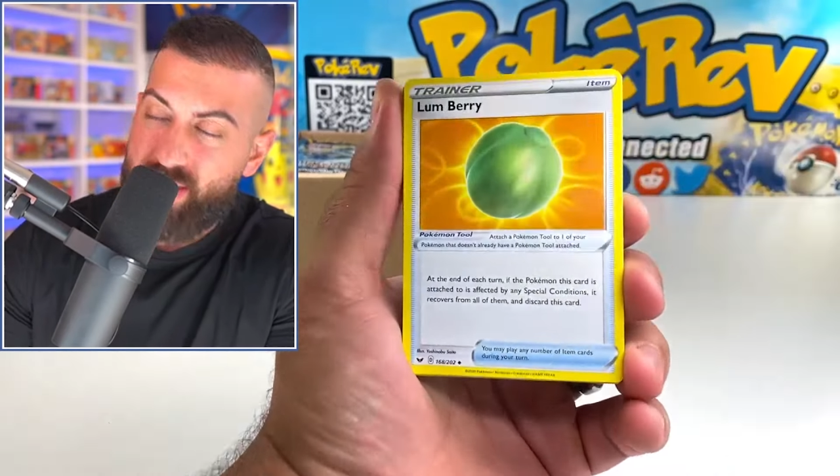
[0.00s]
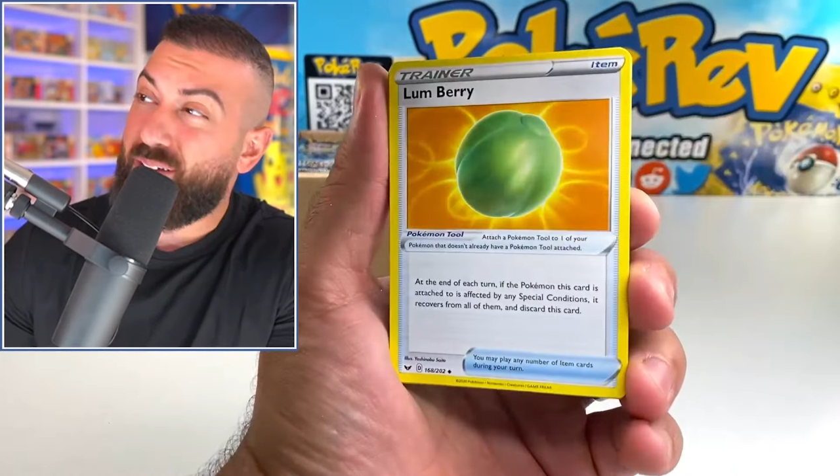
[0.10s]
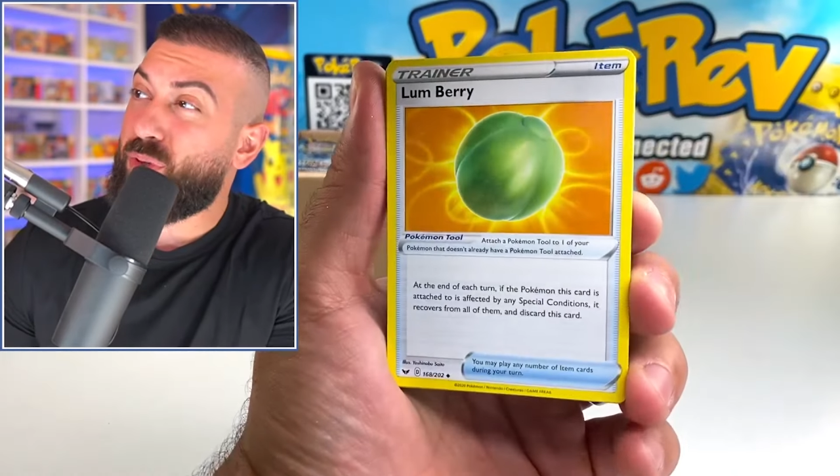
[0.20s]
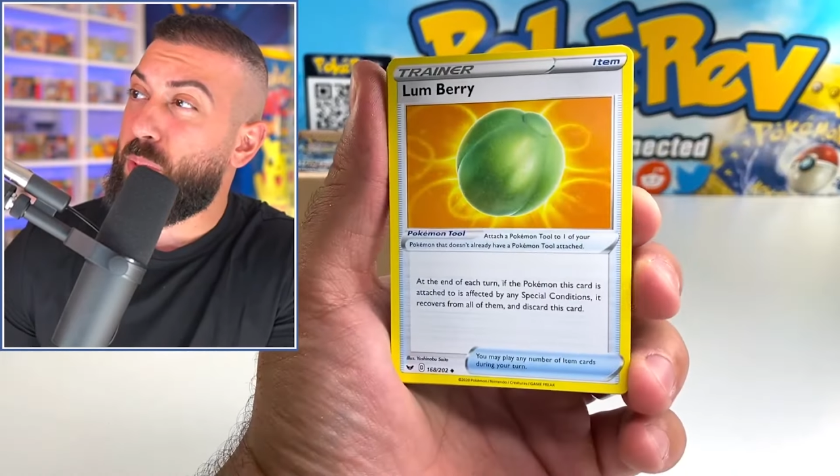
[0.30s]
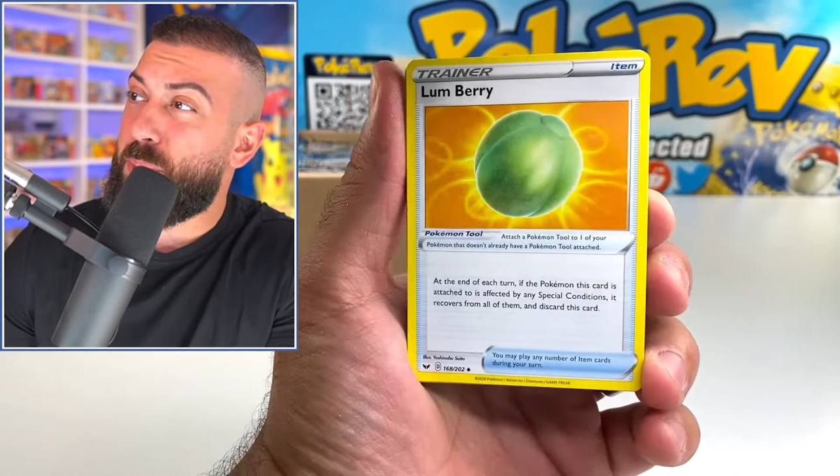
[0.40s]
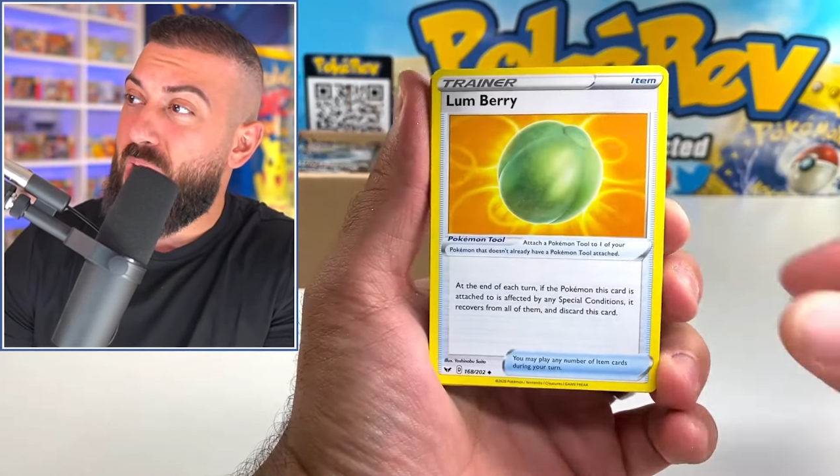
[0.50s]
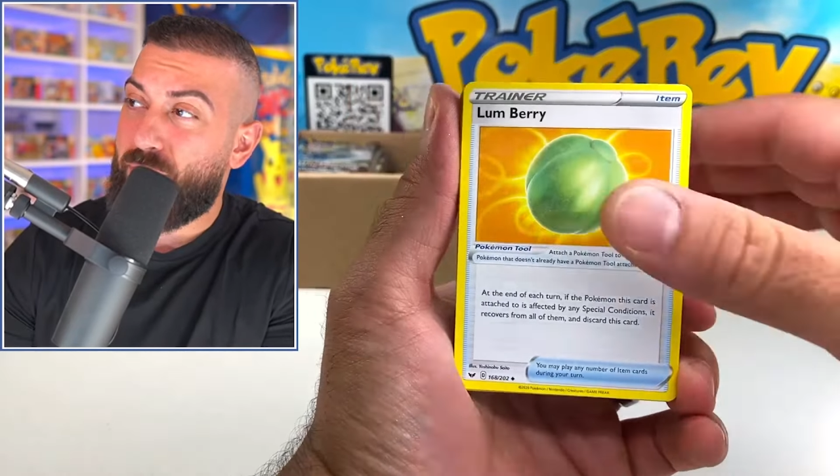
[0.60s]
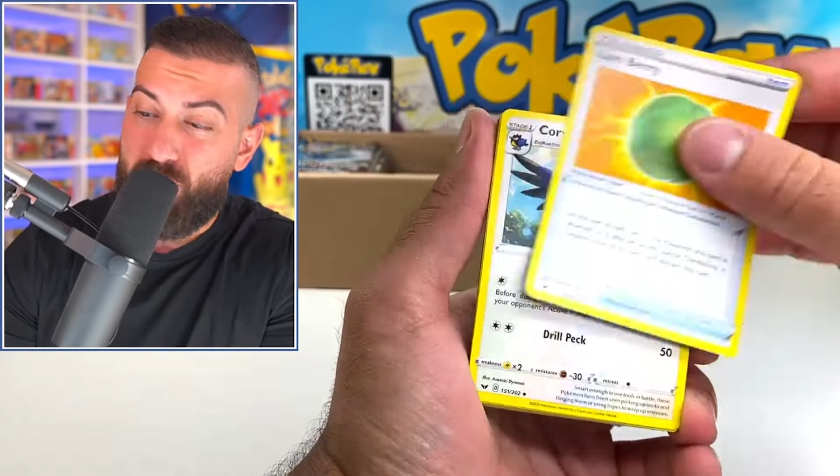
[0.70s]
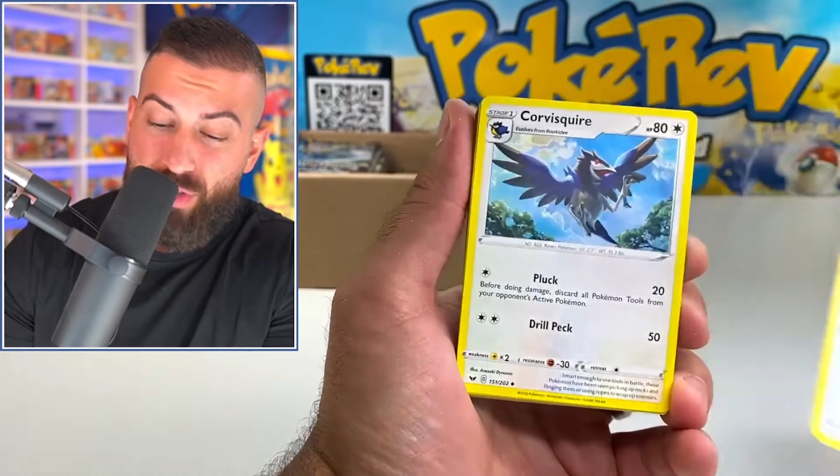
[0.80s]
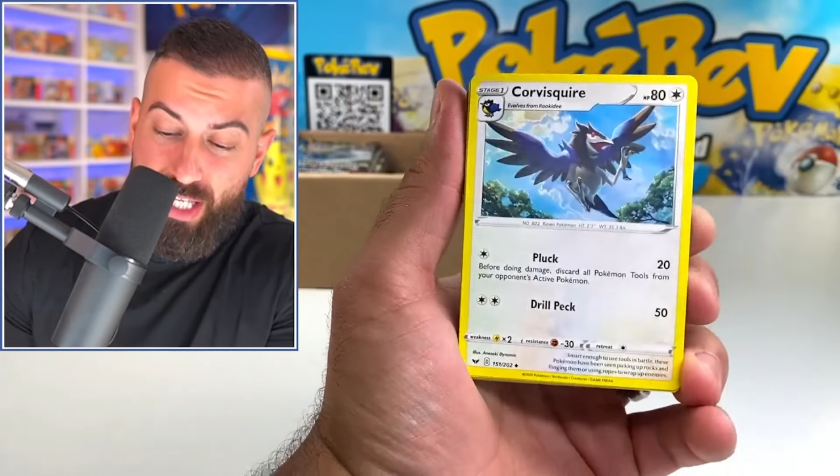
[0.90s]
stuff that we buy
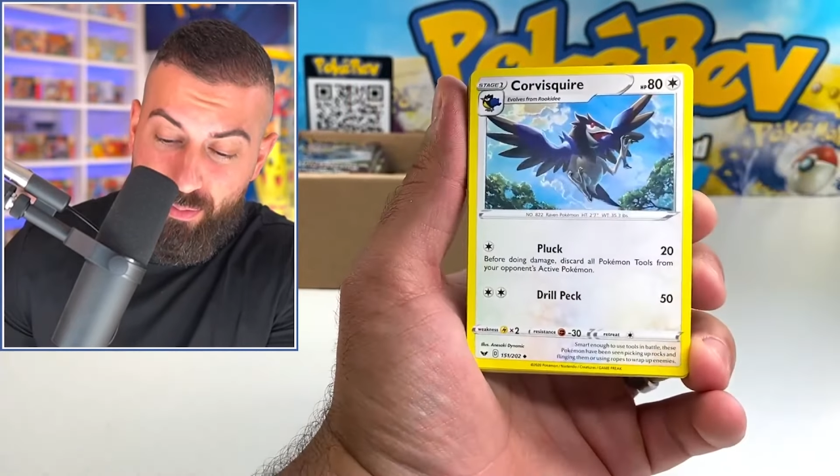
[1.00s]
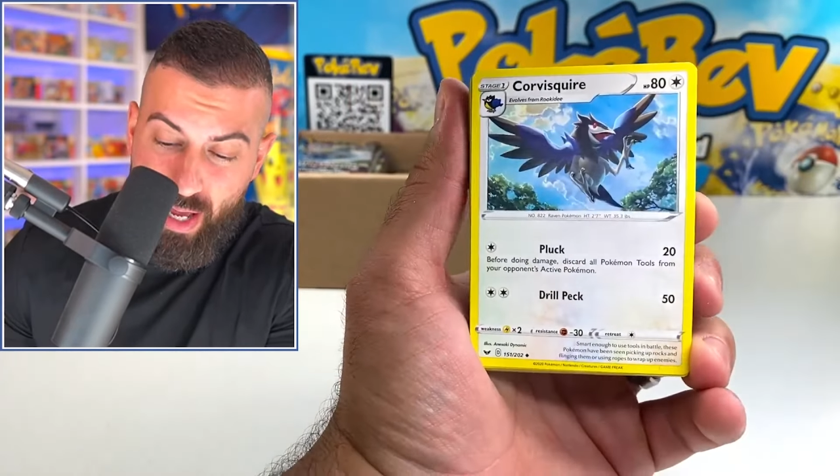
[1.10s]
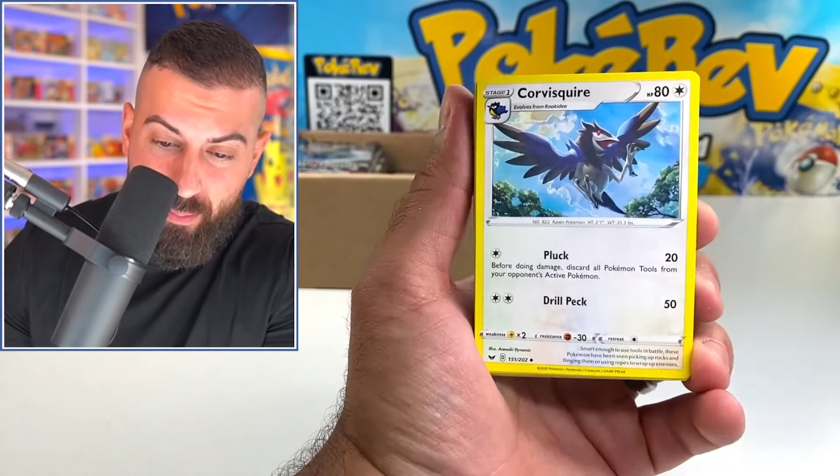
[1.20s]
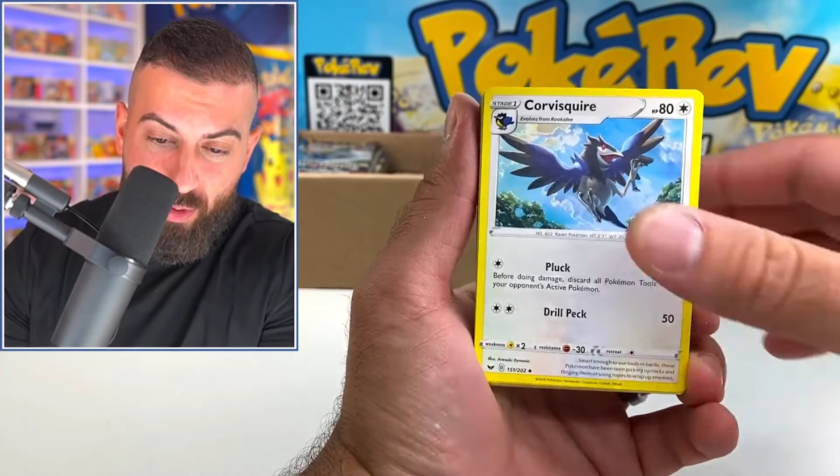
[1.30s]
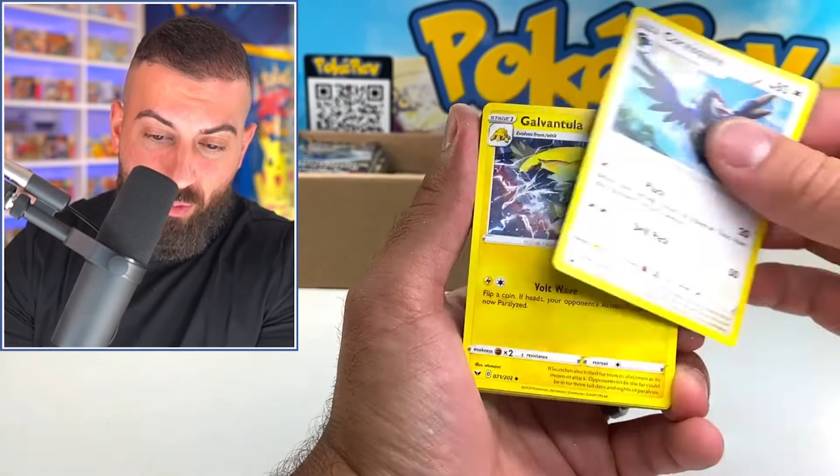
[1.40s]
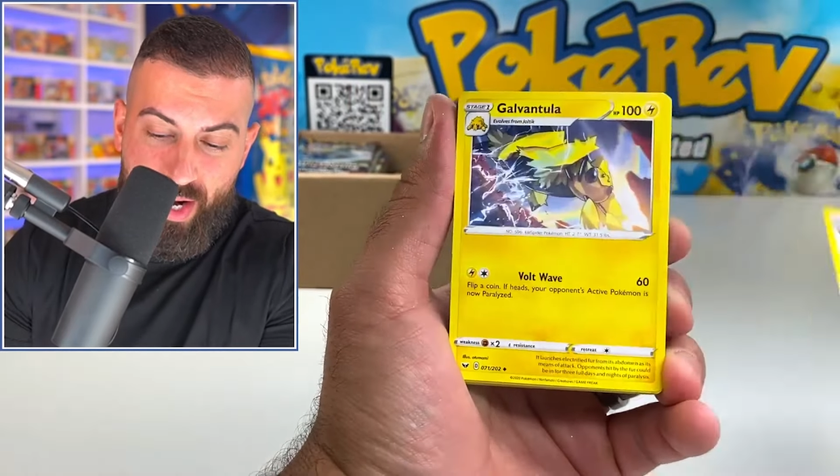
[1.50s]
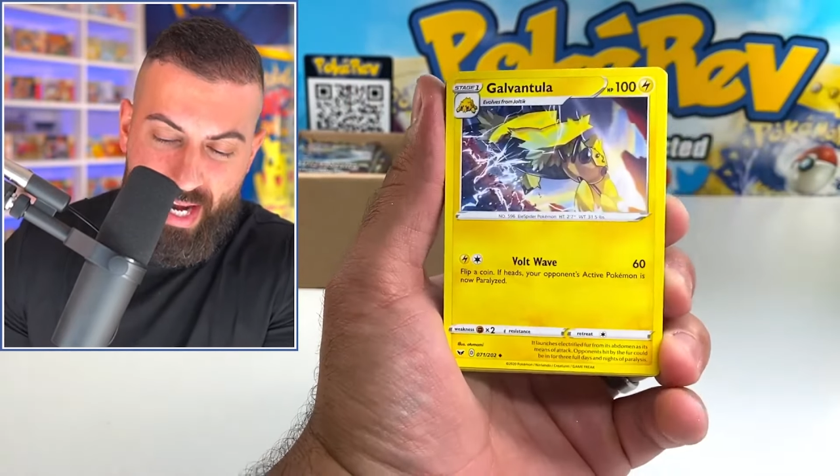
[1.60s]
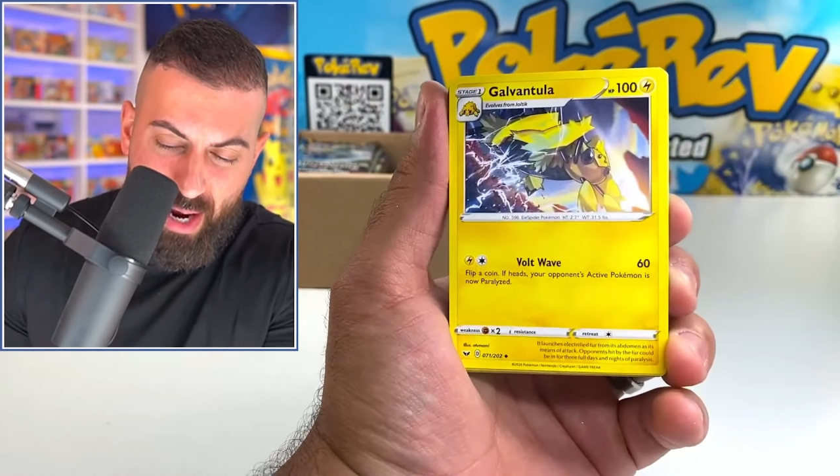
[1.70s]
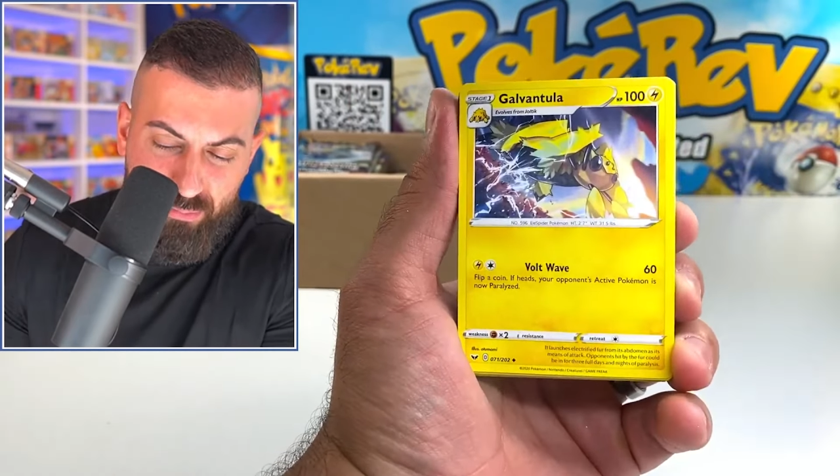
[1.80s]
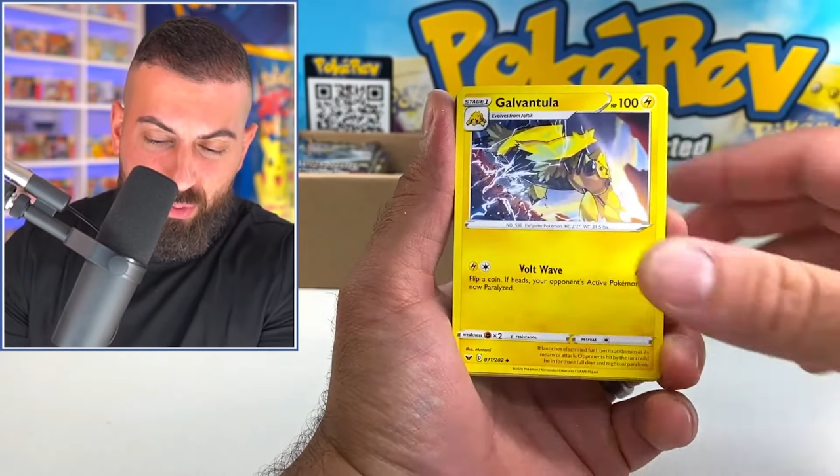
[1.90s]
off of eBay. But right
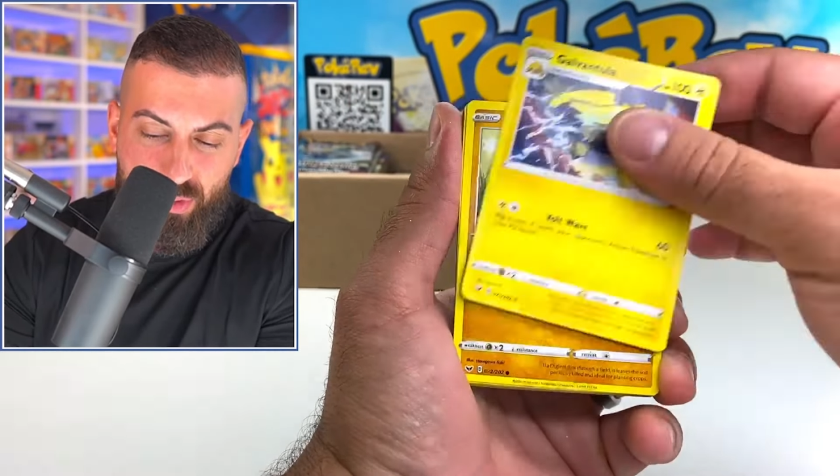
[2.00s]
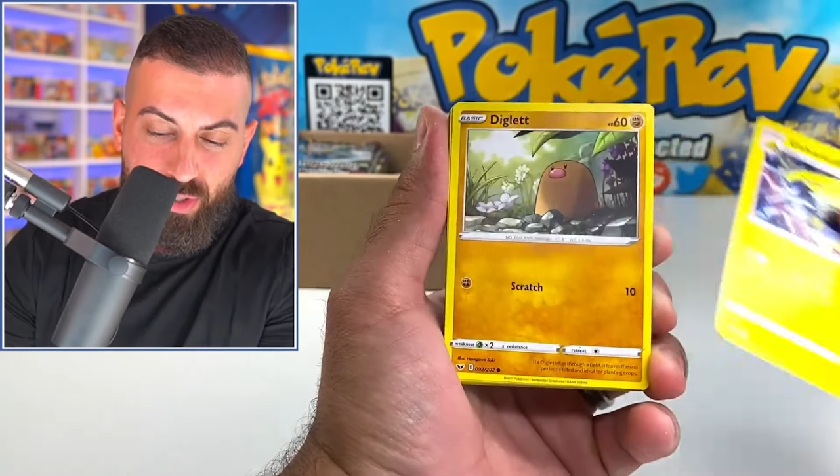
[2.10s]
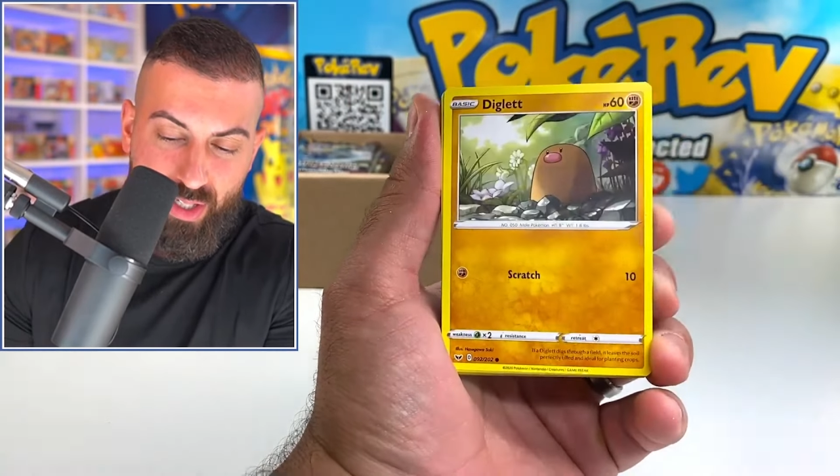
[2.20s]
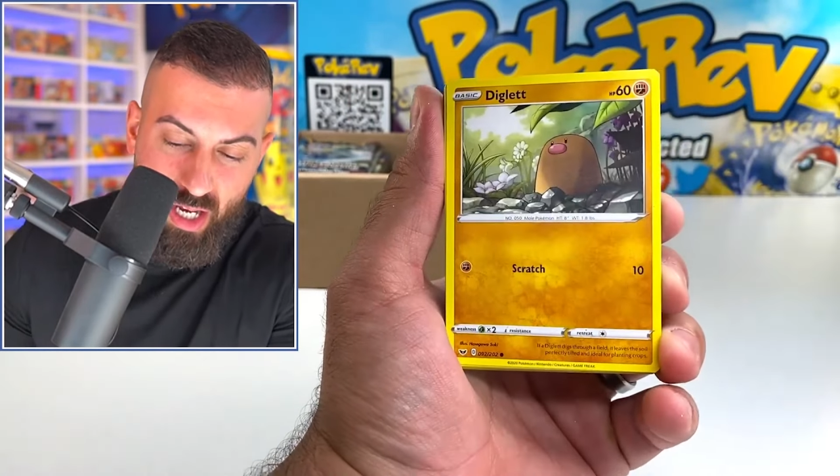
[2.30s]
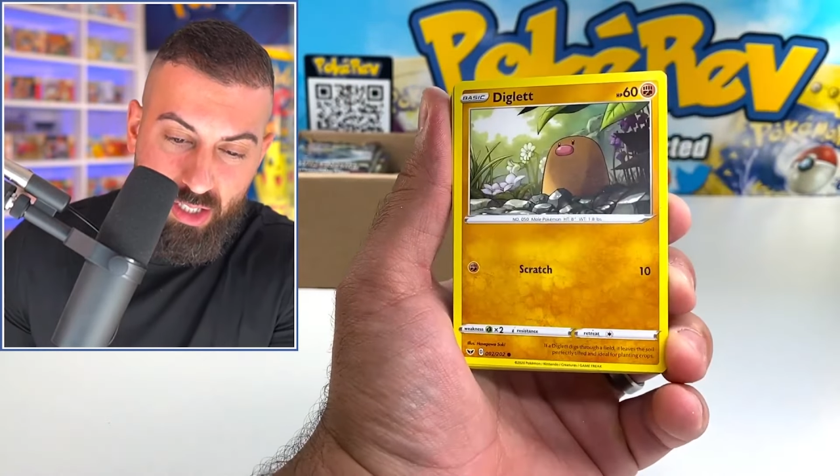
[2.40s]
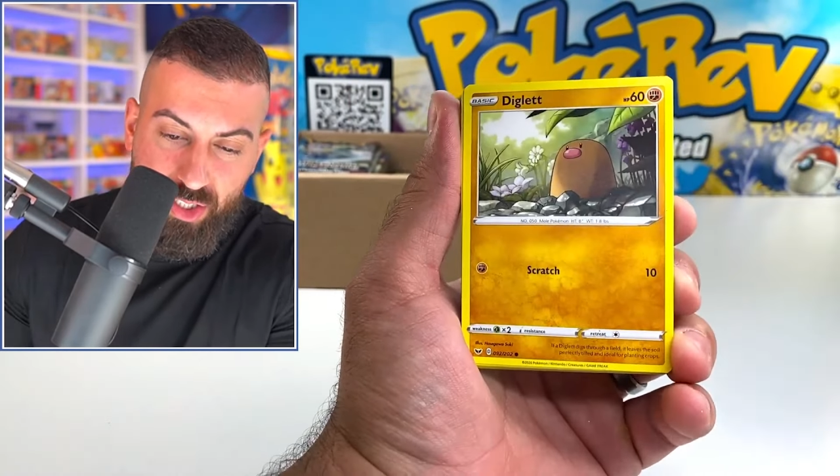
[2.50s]
now I'm feeling good.